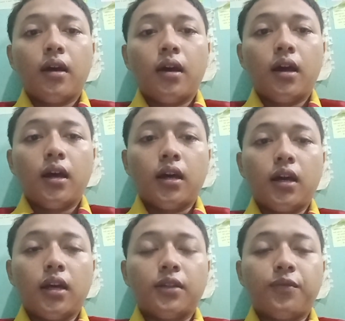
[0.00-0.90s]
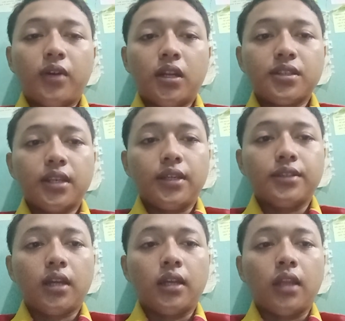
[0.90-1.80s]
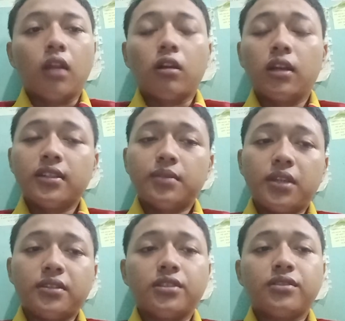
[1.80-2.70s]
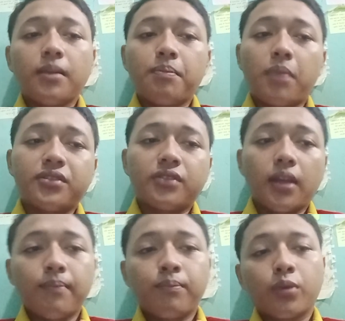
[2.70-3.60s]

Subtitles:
The first is an algorithm is a step-by-step